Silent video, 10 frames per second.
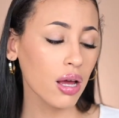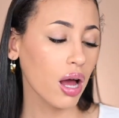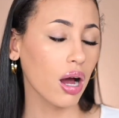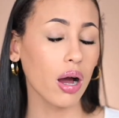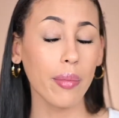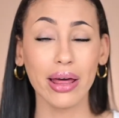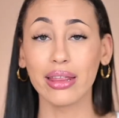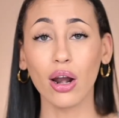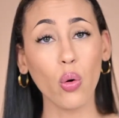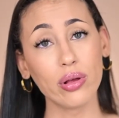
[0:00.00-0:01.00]
and
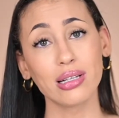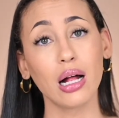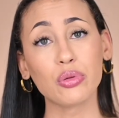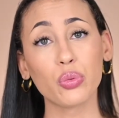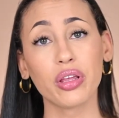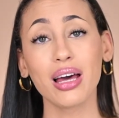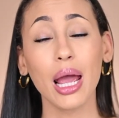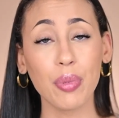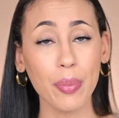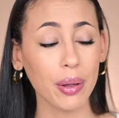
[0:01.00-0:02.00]
that always helps with
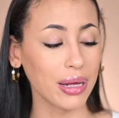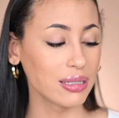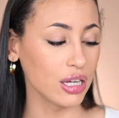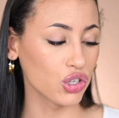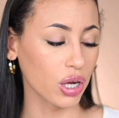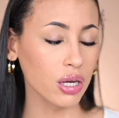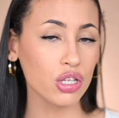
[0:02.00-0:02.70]
hyperpigmentation.